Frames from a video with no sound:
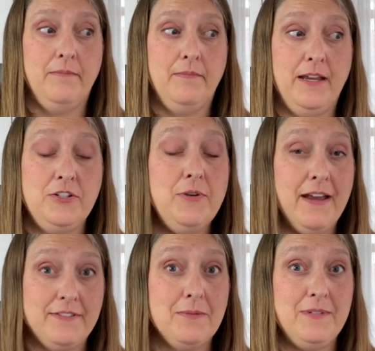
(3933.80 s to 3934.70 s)
I do
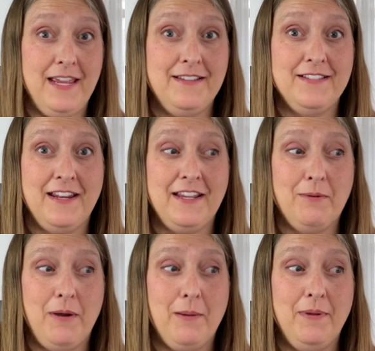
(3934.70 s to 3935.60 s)
have some days that I could
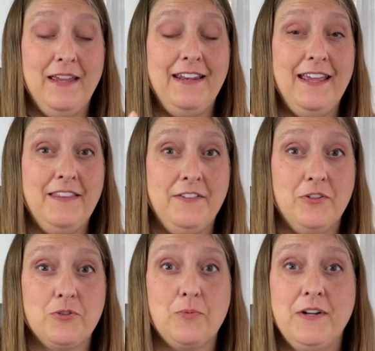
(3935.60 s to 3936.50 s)
pop in. And then
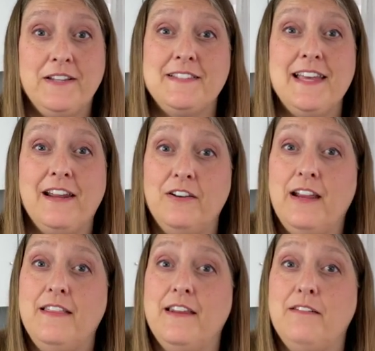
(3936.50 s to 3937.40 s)
there's one on
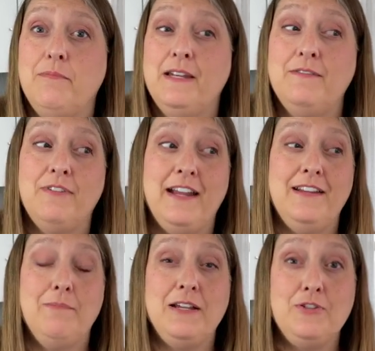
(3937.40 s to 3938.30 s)
Saturday that I've been
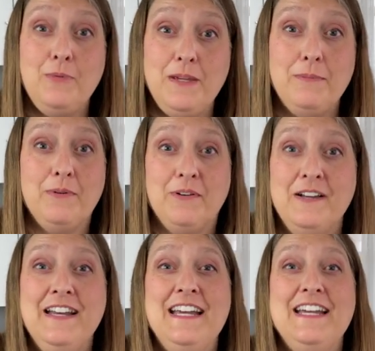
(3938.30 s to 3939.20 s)
invited by 2 people
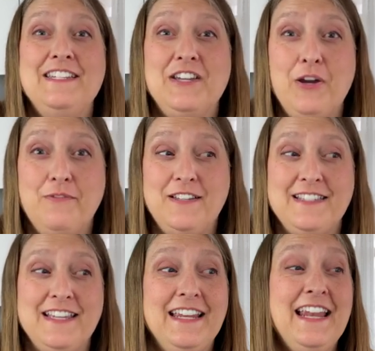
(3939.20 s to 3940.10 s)
to go
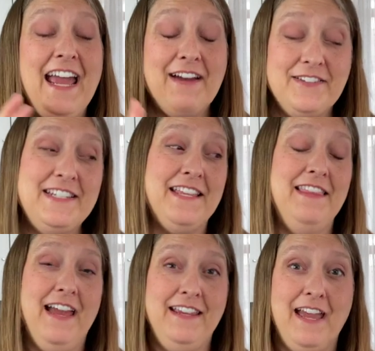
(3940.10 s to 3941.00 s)
visit. And I haven't done
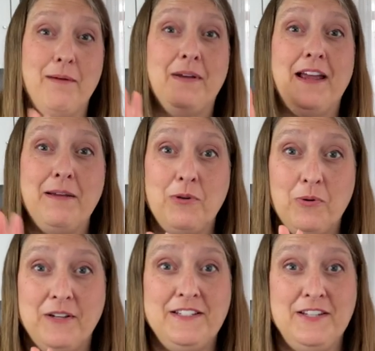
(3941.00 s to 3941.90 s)
that yet, but I am
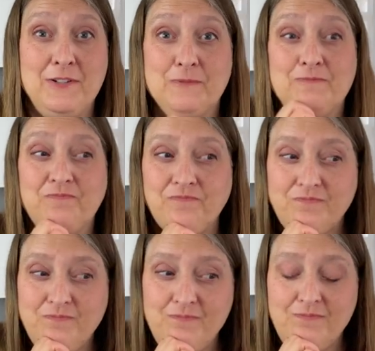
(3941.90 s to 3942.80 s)
going
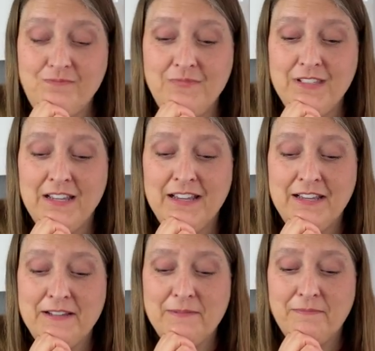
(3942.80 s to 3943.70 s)

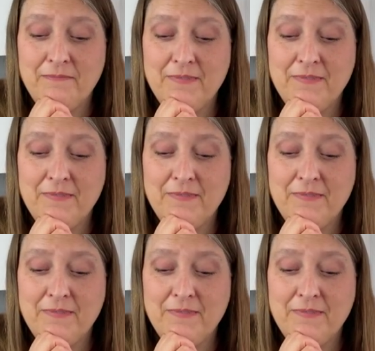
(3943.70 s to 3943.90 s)
to.